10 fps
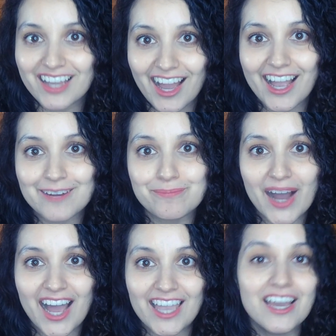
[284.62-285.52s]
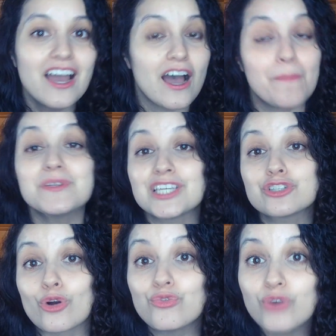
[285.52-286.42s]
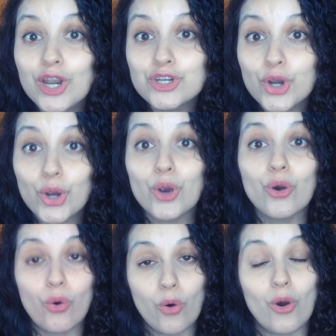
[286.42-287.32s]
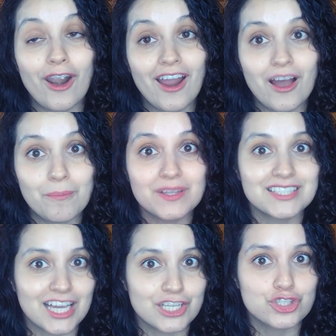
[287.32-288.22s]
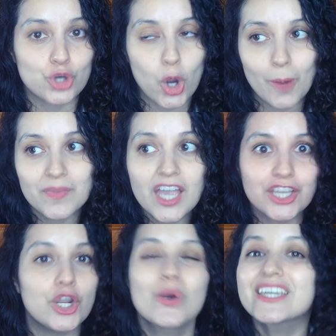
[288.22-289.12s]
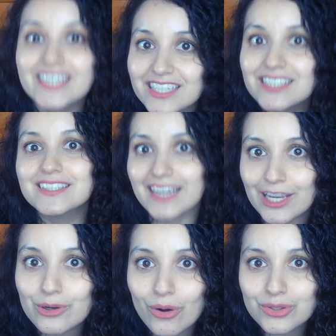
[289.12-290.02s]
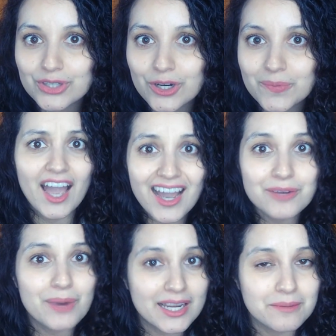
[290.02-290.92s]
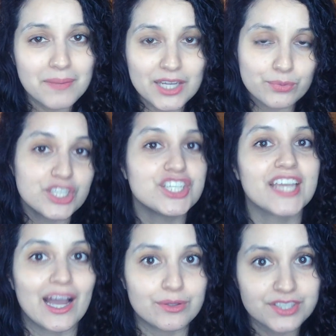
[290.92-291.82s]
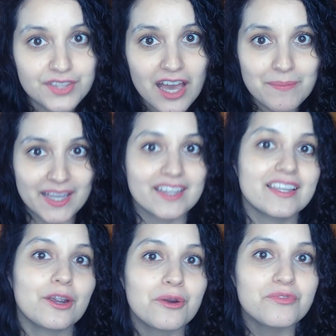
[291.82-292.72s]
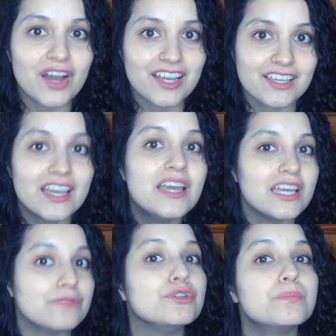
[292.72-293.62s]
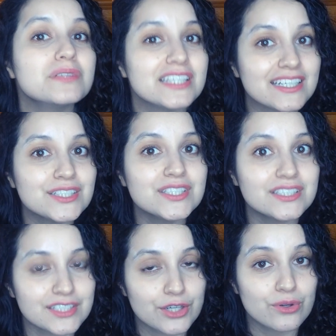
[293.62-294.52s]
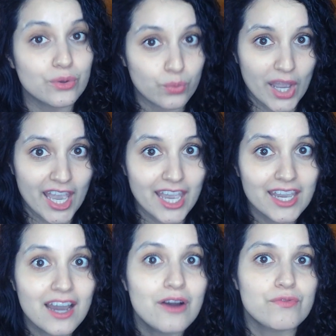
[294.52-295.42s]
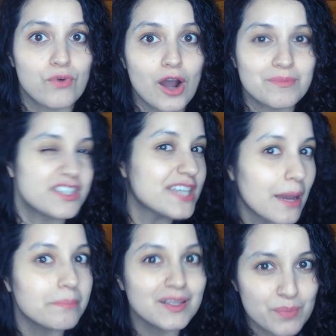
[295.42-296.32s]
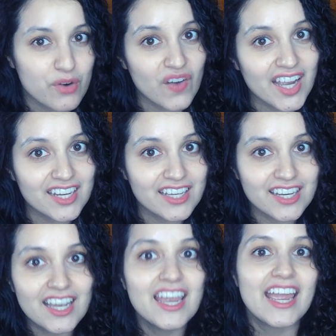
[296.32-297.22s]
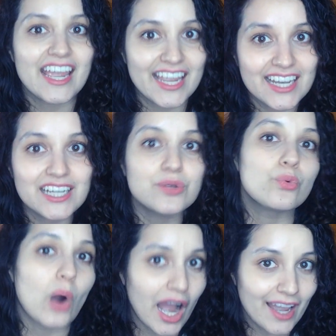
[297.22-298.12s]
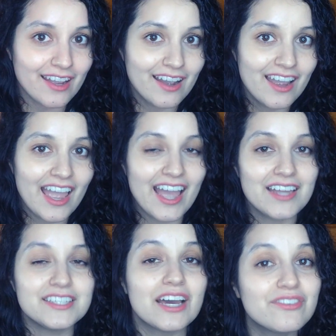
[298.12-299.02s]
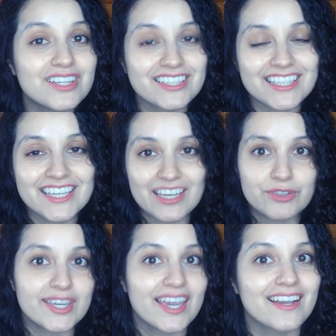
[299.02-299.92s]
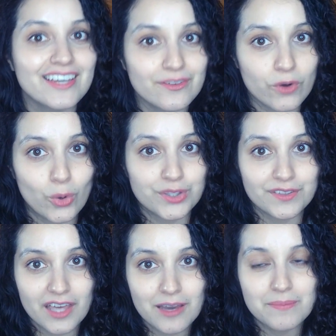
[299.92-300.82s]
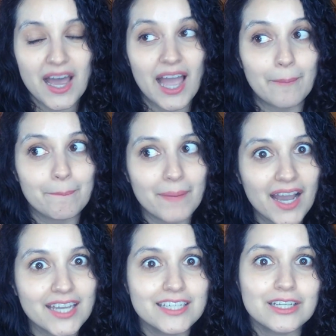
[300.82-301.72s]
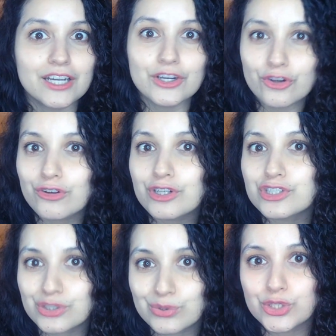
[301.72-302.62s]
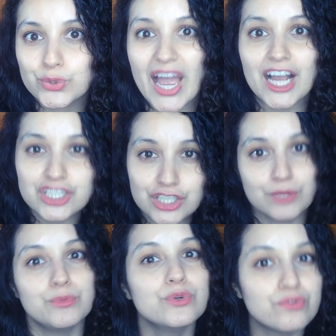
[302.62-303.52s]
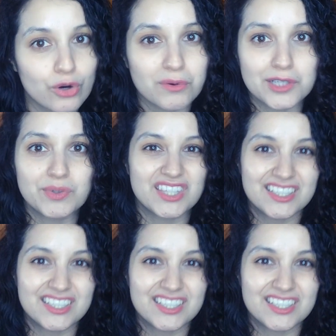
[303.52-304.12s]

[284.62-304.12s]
guide by a potential funder or a potential, key stakeholder, I recommend reaching out to them and clarifying if you plan to steer away from the template provided and why. And definitely, if you can't get a hold of them, I might encourage you to actually move forward with the